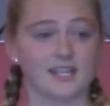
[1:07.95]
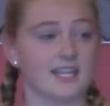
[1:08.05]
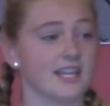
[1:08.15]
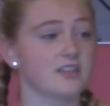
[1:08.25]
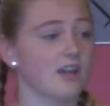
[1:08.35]

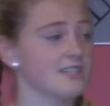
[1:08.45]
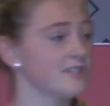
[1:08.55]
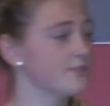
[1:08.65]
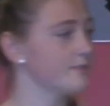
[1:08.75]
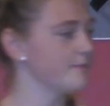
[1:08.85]
He had lots
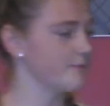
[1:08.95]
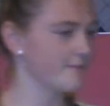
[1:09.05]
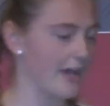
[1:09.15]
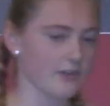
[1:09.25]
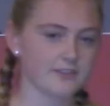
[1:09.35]
of
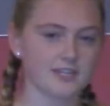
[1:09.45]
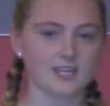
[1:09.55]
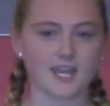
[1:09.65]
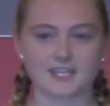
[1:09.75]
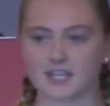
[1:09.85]

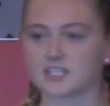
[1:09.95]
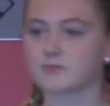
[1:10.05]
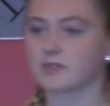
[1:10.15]
healthy and nice